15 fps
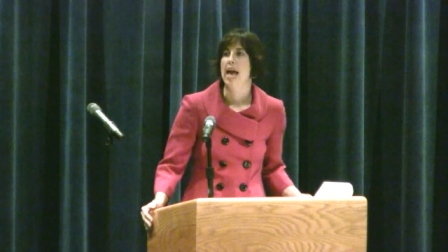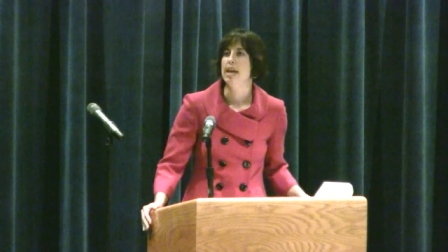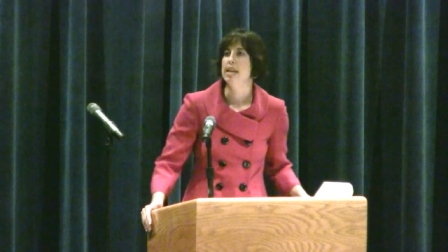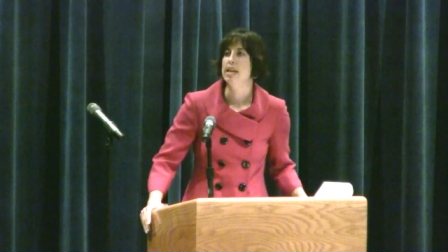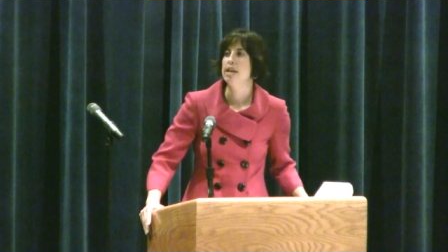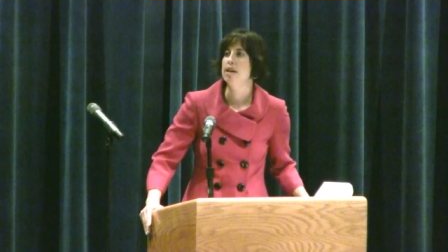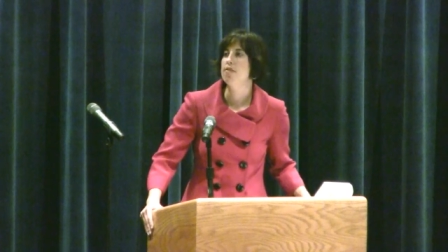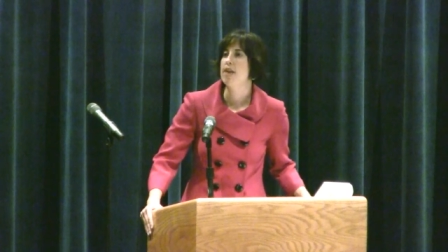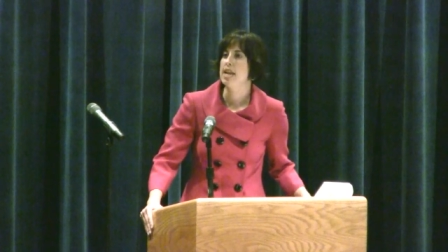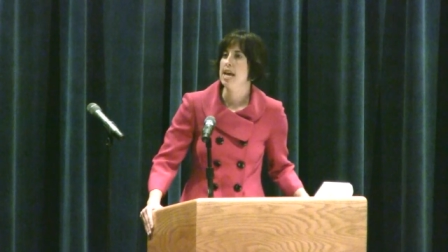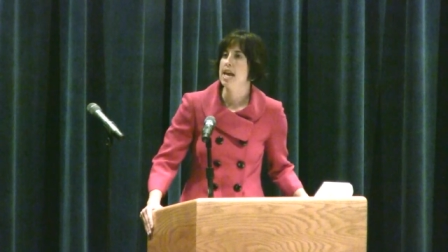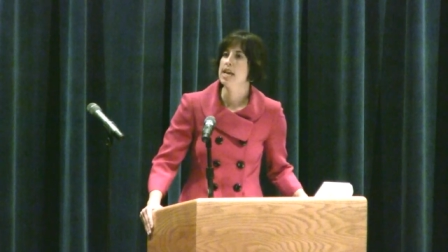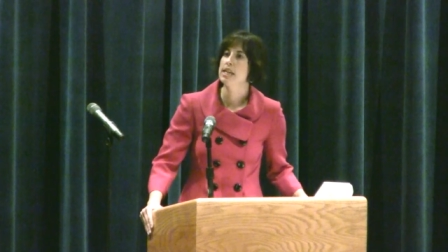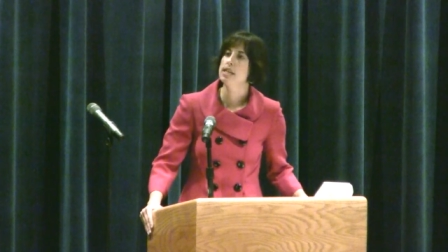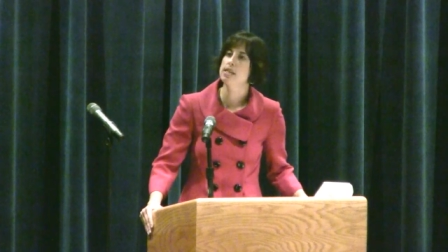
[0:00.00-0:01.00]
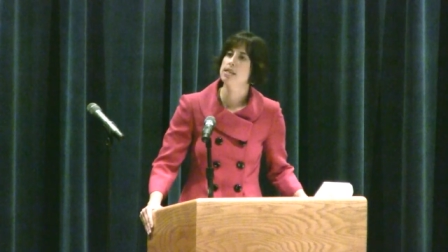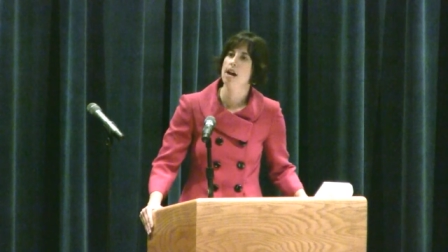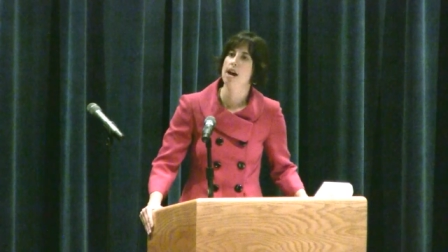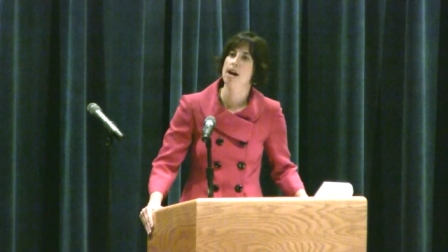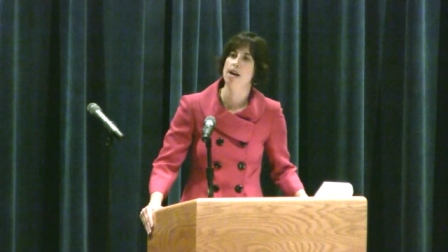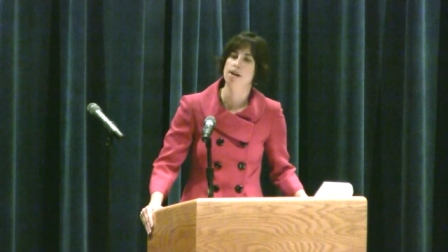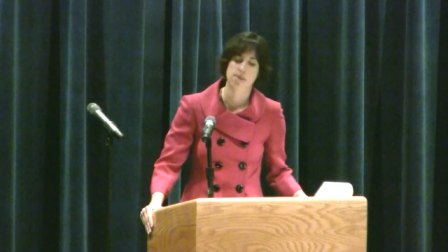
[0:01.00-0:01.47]
And if at any
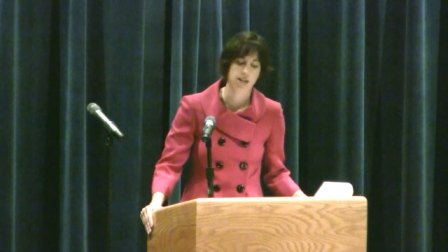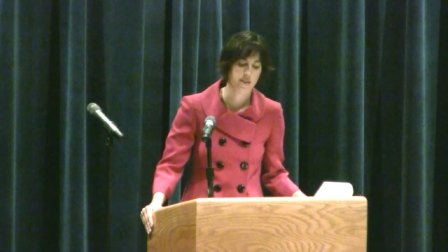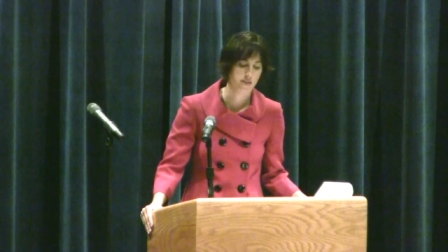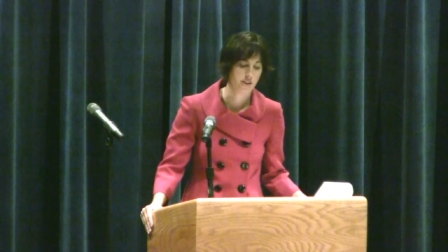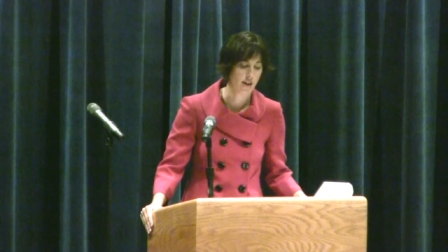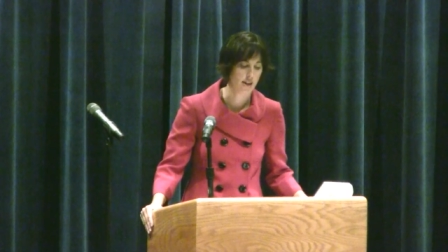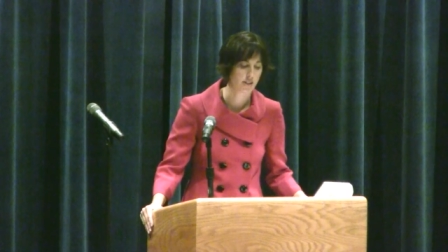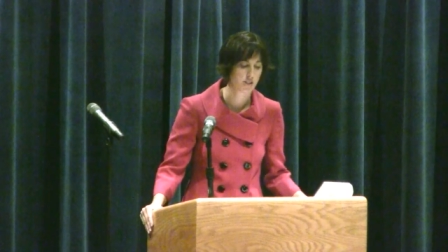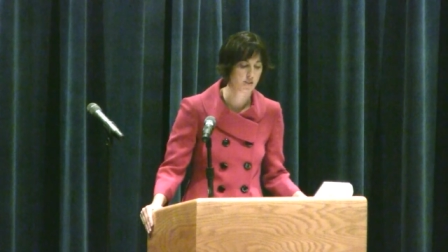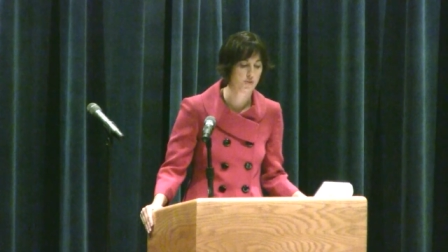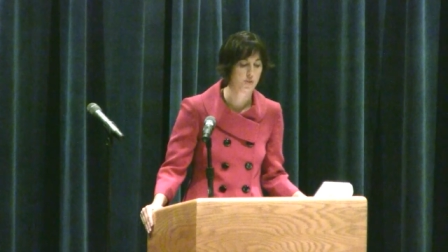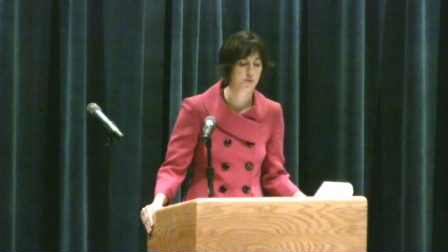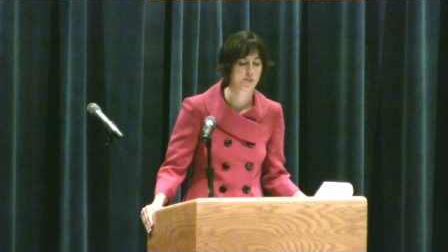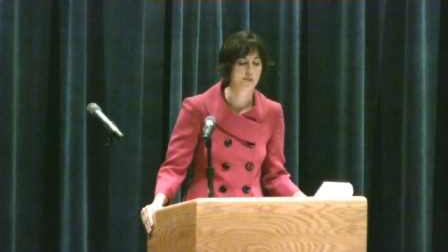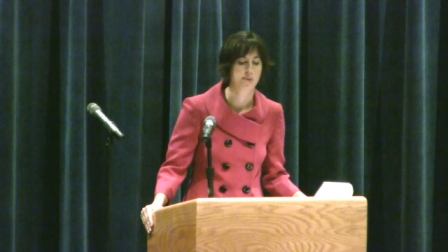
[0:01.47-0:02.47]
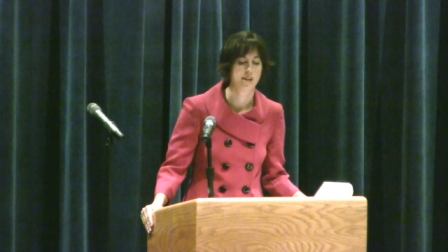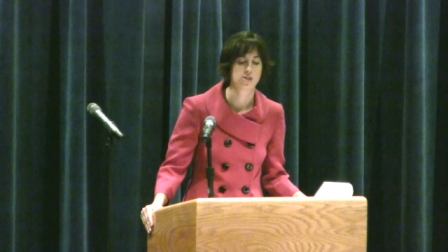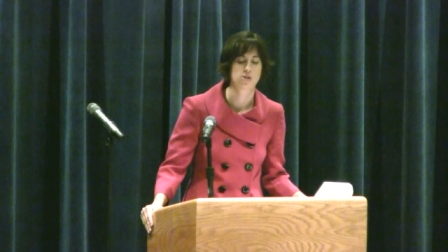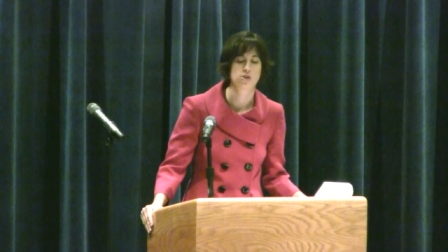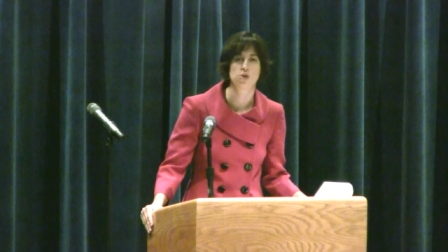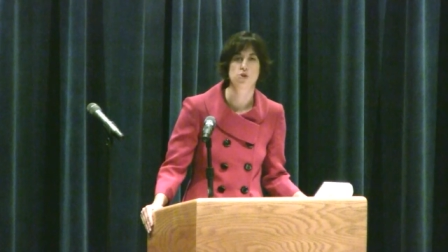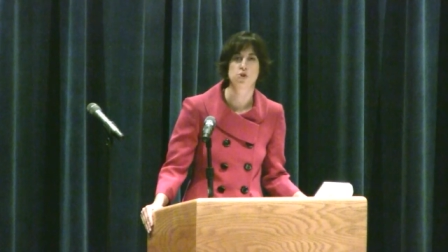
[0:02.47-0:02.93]
time in the next few
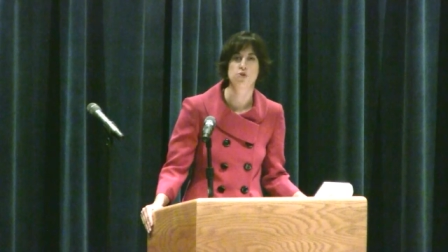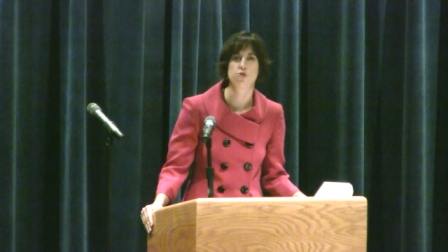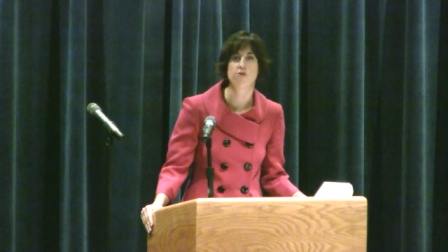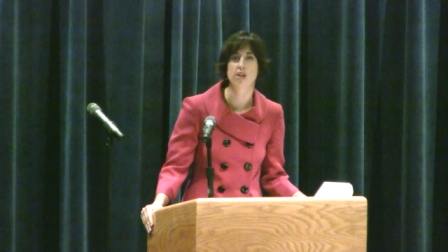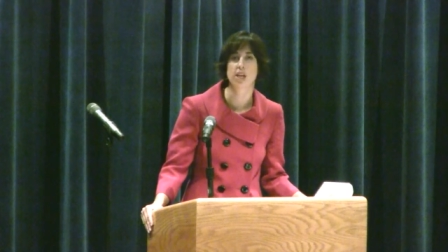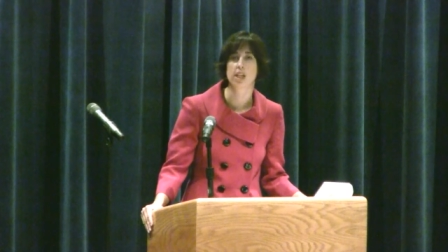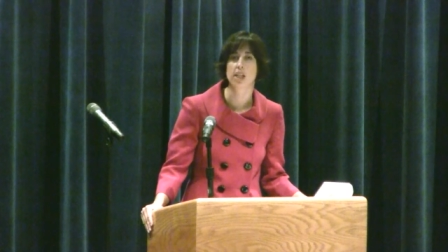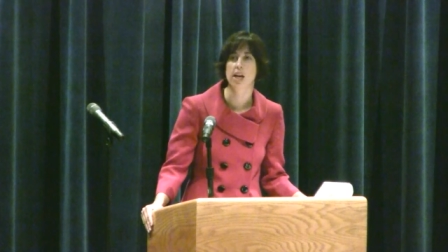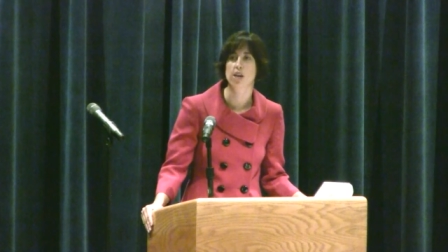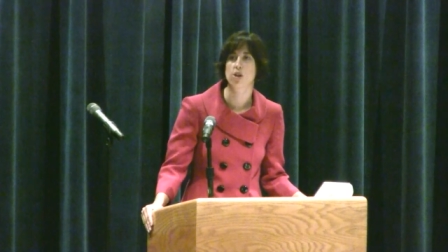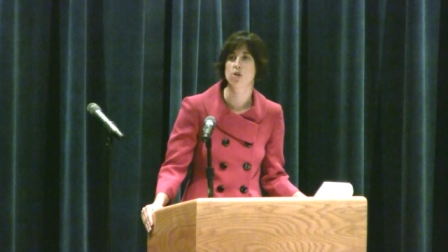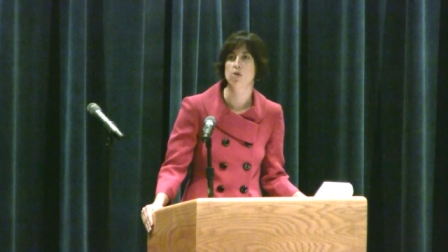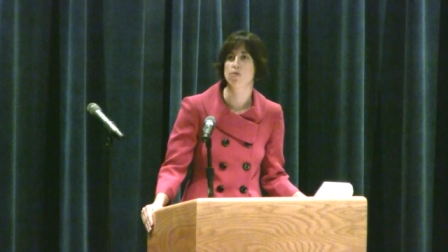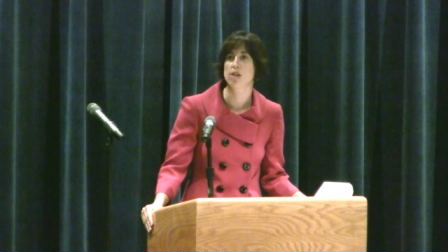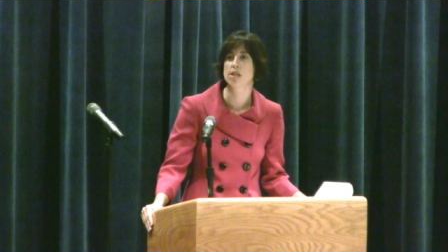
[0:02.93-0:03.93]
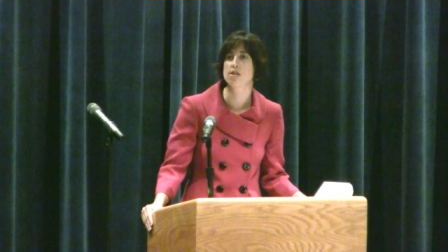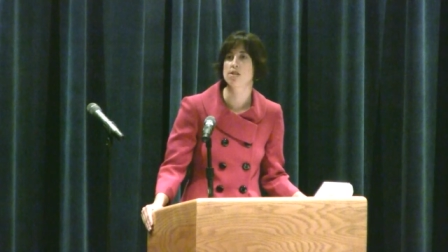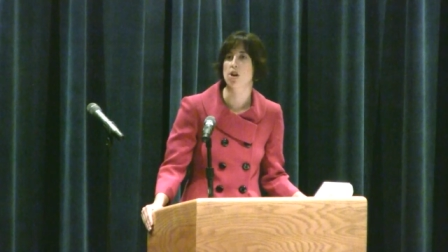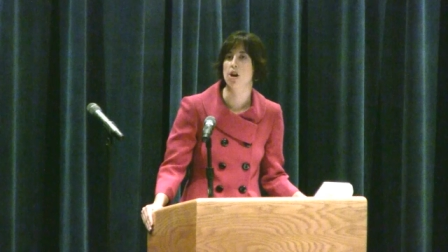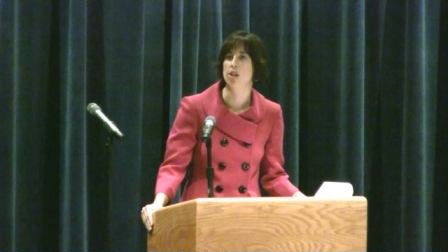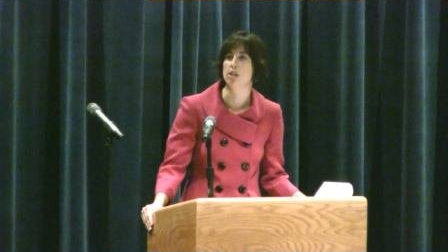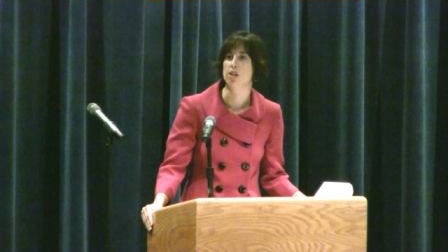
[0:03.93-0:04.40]
semesters you feel like your
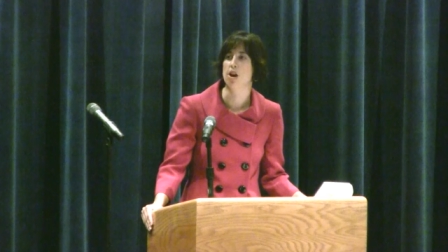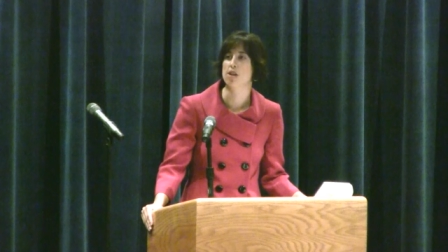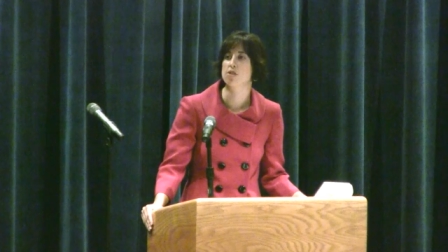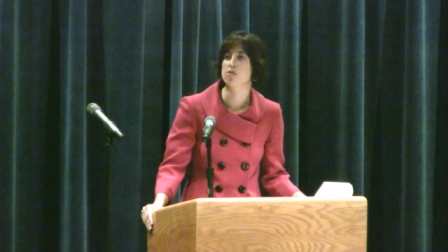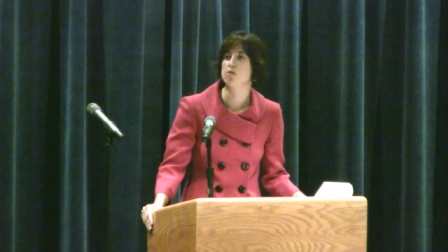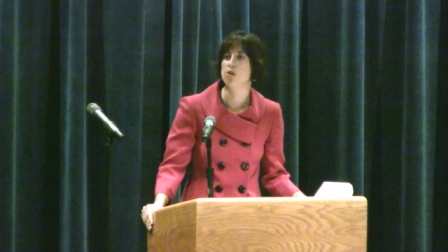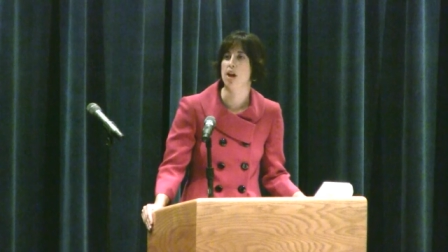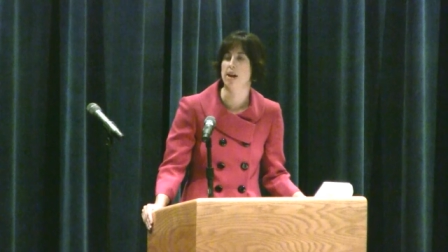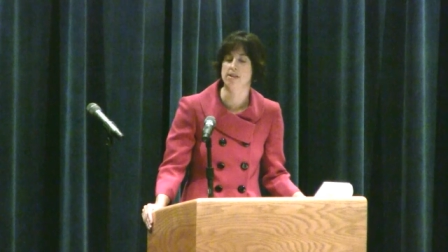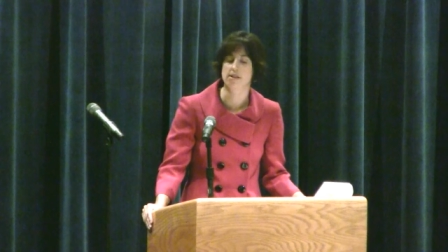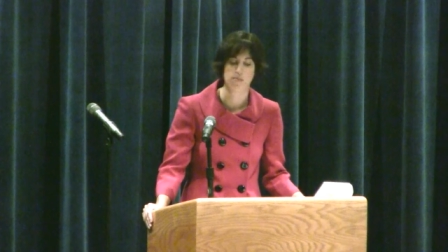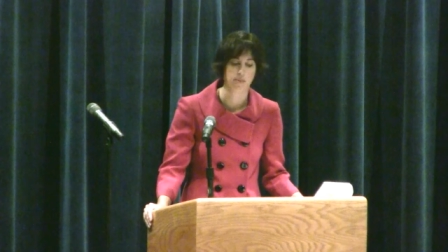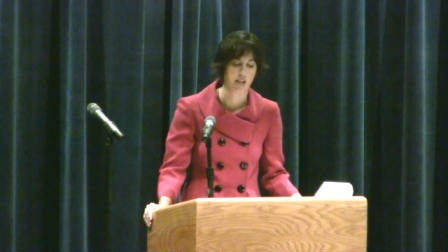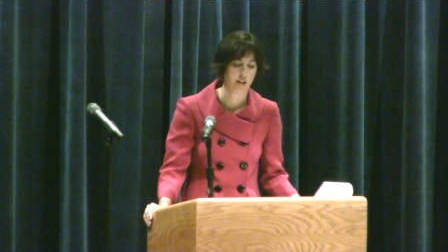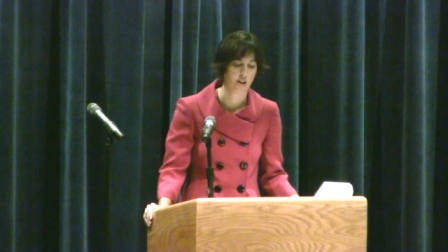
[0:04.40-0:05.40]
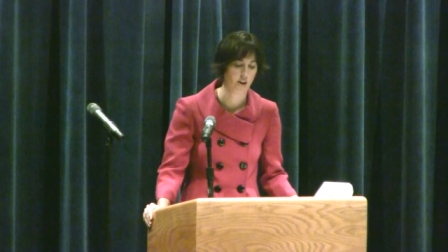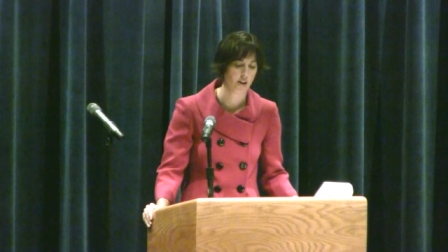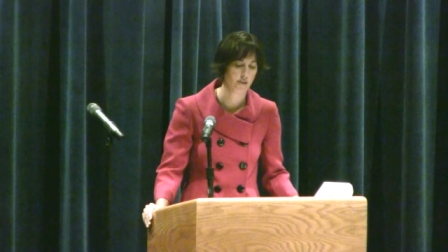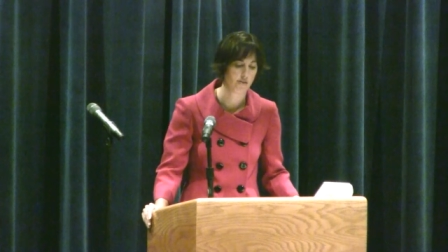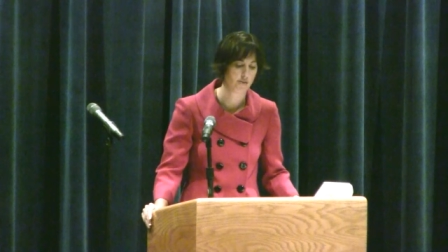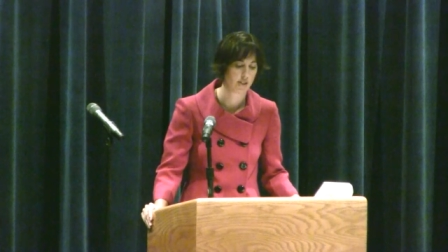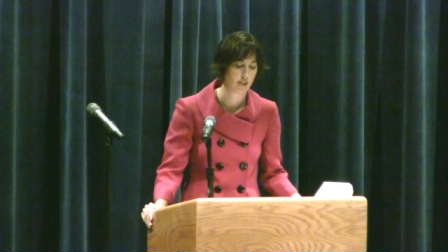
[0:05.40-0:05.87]
risk on law school hasn't paid
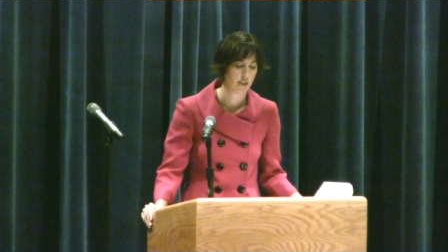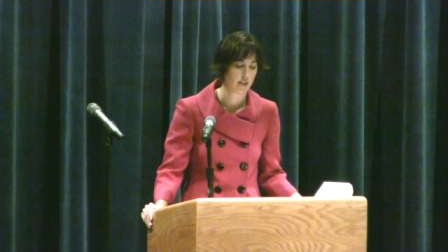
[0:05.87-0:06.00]
off,